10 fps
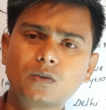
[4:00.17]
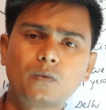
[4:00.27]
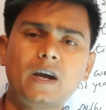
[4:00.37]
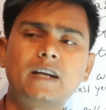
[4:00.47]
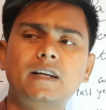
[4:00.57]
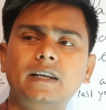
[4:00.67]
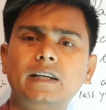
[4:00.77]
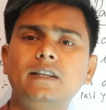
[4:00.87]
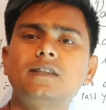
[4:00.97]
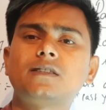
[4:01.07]
right,
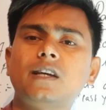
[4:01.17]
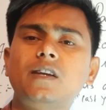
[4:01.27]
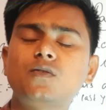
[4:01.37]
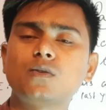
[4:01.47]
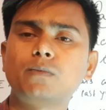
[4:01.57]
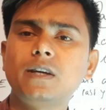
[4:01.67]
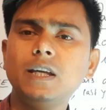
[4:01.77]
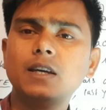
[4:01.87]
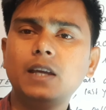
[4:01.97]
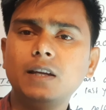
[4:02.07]
it is said to
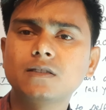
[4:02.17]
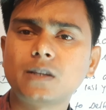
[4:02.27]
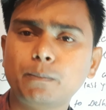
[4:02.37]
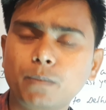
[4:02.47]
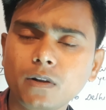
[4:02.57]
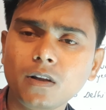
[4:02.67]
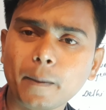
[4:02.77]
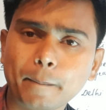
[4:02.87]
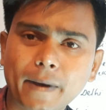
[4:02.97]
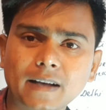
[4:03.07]
be in simple
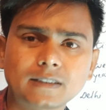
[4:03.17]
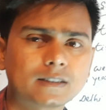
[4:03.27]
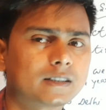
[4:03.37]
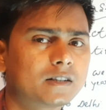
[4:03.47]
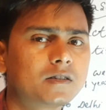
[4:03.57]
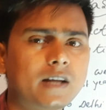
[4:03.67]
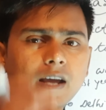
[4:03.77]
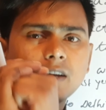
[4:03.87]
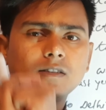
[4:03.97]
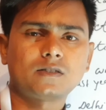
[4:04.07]
past
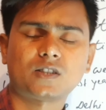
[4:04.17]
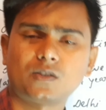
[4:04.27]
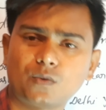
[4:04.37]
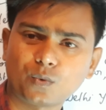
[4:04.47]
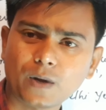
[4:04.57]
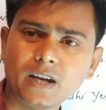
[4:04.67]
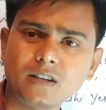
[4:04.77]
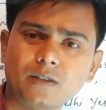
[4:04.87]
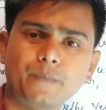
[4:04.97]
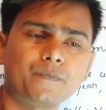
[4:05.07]
tense,
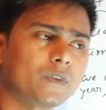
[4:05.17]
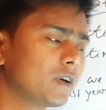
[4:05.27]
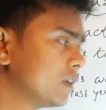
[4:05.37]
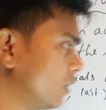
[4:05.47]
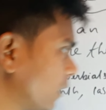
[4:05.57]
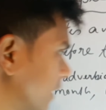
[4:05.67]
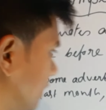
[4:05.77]
right? Look at